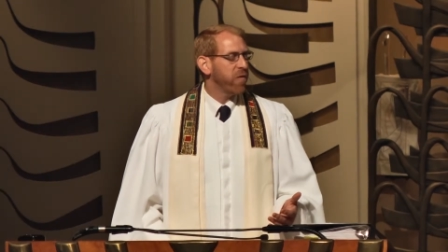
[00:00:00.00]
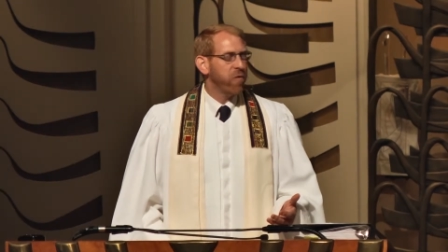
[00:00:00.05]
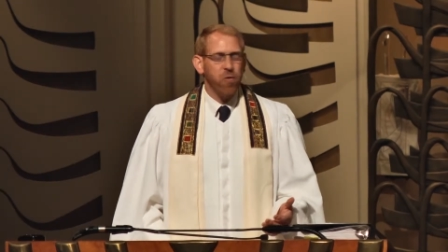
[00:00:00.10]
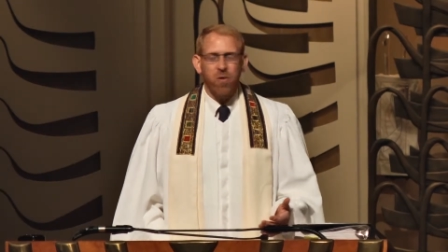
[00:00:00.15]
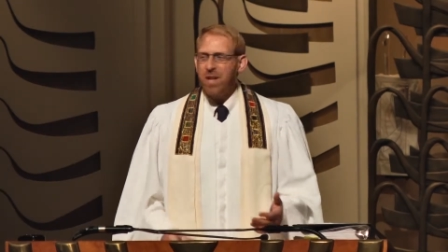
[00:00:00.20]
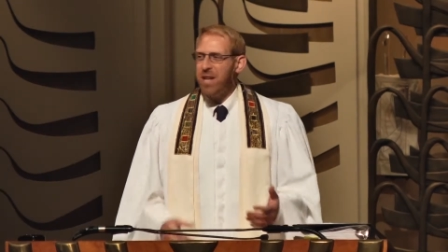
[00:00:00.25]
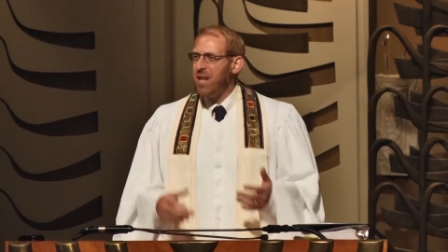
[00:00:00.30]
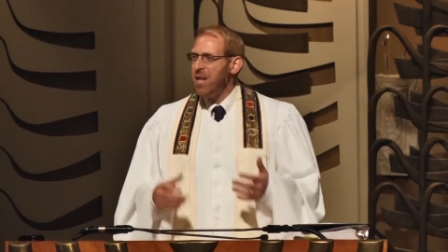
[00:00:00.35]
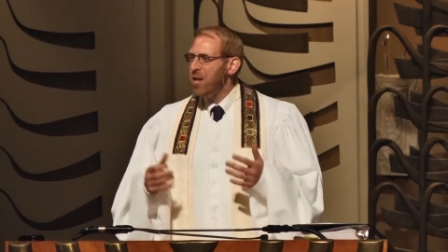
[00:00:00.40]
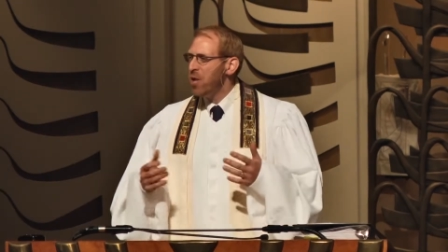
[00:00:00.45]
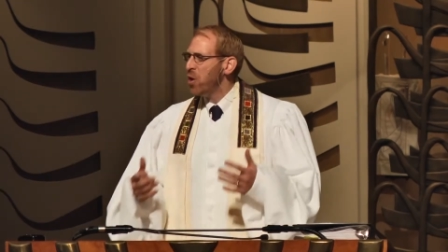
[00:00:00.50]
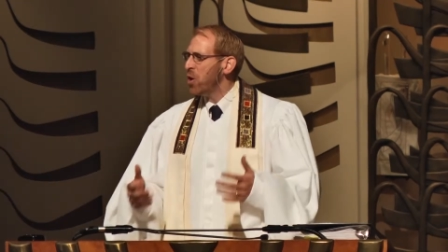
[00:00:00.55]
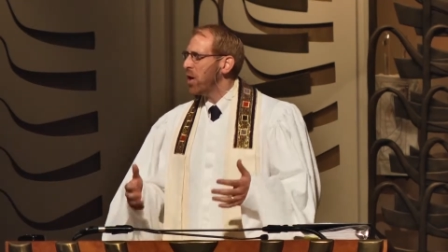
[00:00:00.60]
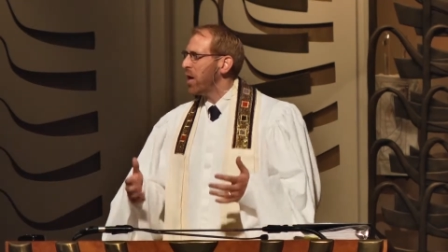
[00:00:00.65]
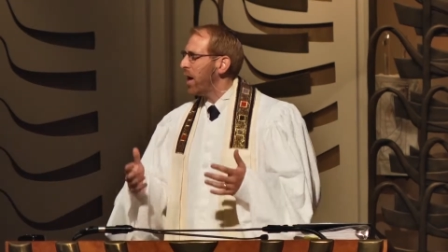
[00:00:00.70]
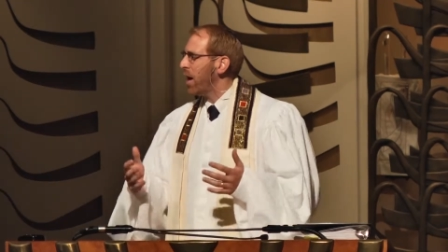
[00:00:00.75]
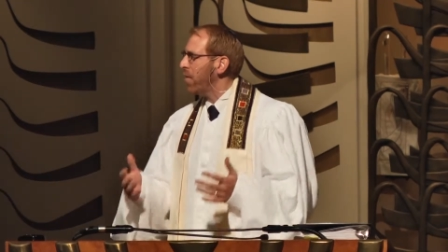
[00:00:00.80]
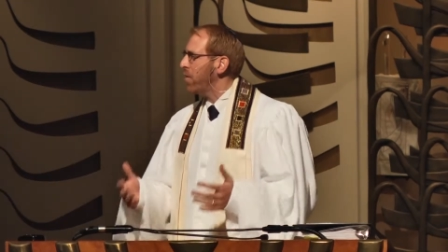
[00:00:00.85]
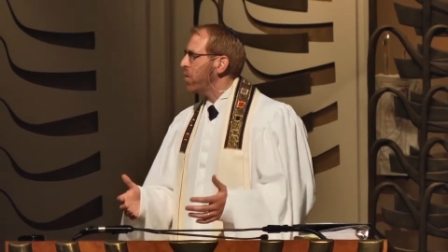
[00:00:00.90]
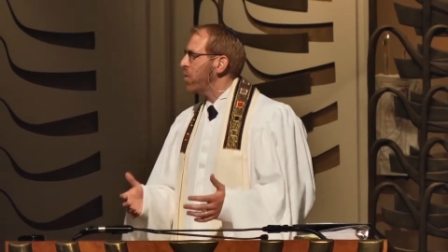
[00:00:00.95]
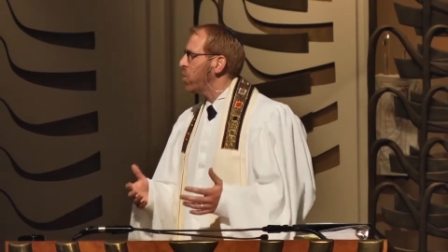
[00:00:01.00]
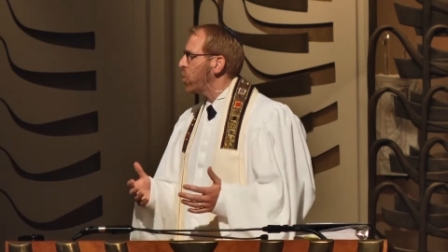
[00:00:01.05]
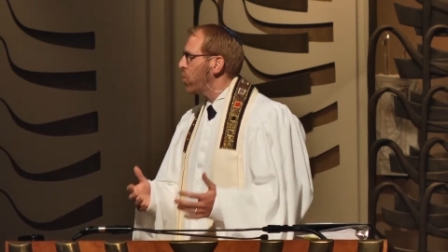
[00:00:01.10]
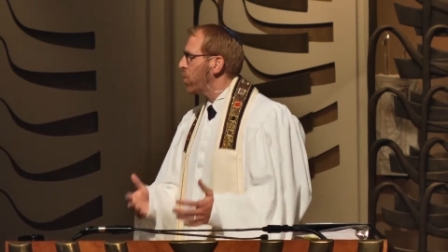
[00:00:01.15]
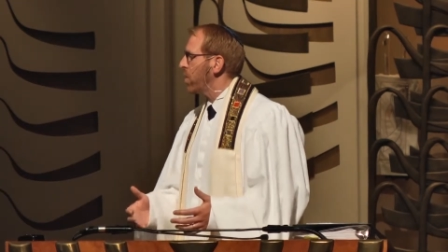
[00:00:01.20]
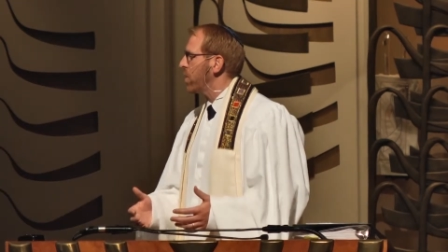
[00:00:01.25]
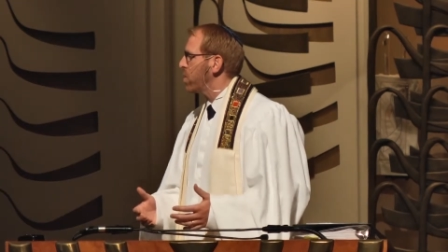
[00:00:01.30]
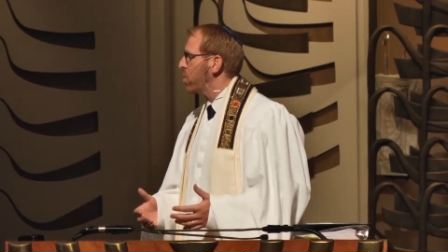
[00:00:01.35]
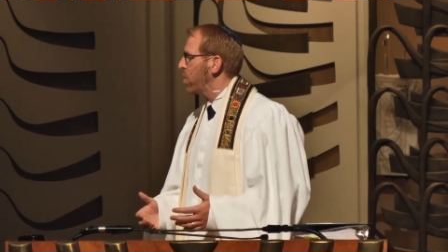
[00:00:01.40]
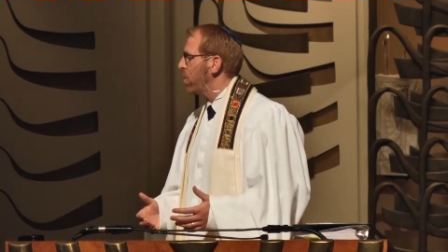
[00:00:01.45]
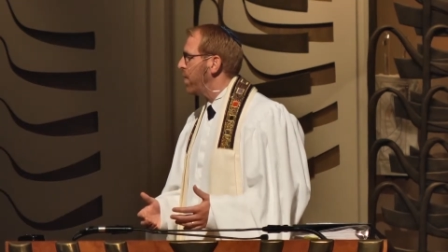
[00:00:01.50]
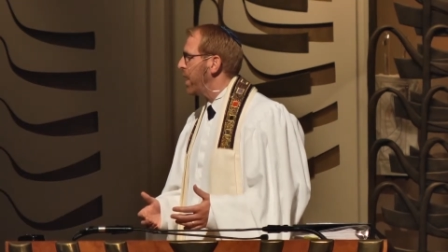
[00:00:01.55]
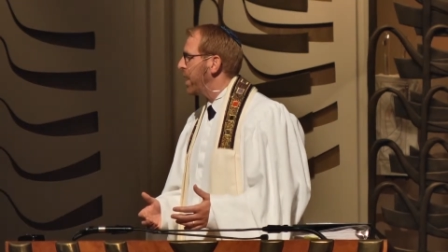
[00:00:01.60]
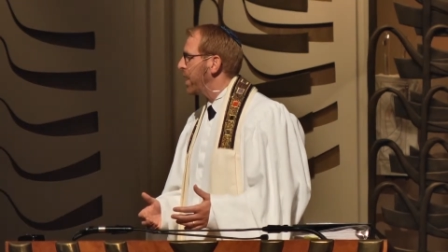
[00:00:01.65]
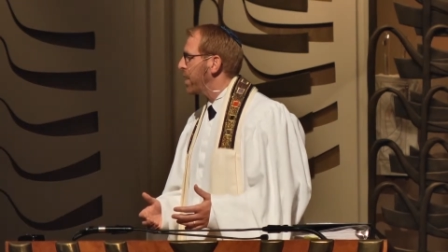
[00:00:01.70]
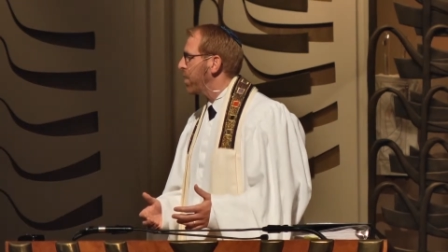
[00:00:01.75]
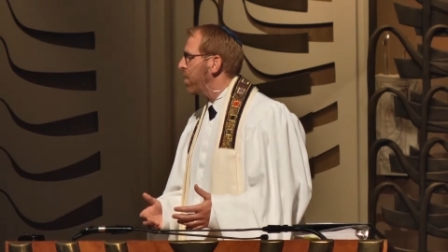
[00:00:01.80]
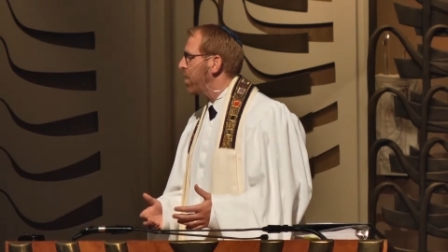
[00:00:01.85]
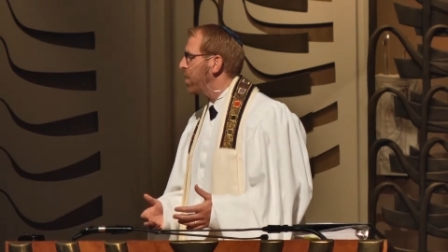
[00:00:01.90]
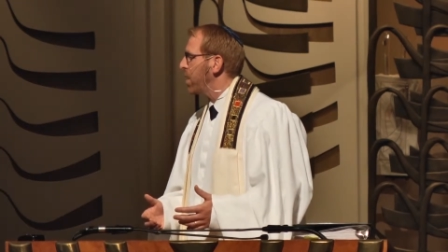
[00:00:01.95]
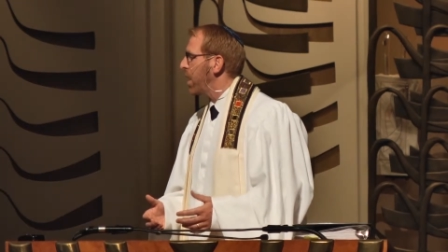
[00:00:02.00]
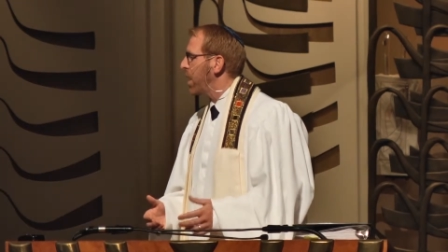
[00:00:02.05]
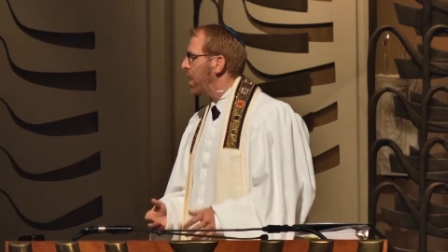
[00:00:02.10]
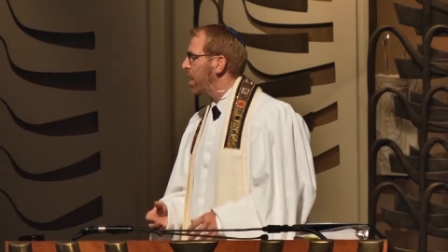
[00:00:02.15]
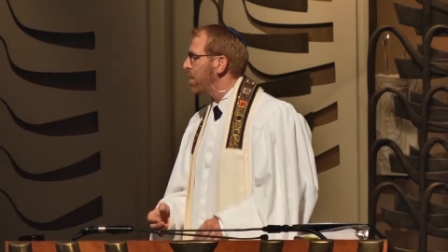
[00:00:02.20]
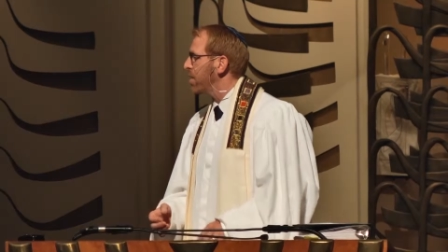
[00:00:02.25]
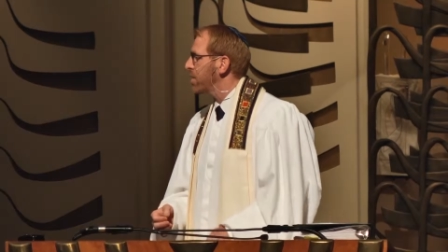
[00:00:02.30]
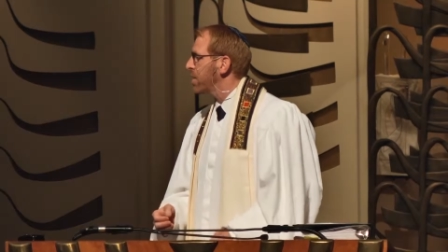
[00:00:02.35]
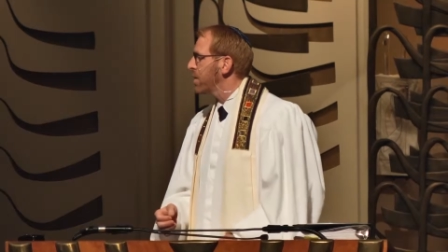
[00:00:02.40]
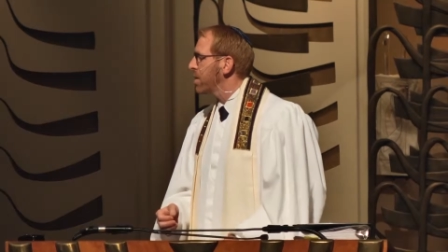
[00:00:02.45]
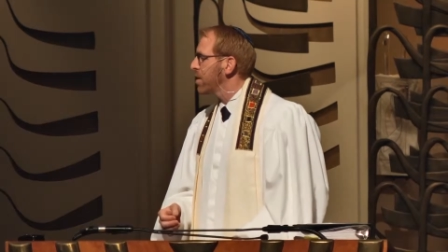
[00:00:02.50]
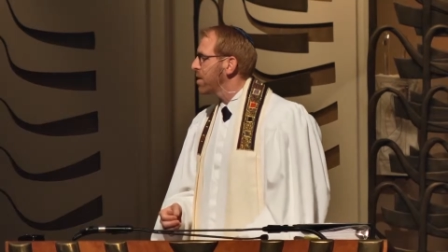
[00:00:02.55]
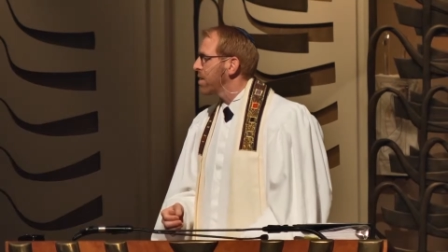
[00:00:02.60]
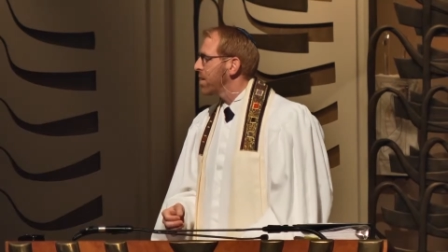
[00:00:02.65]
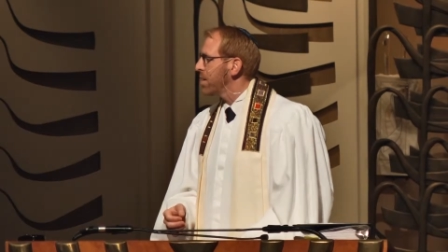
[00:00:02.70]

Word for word: before each and every choice we make in our lives,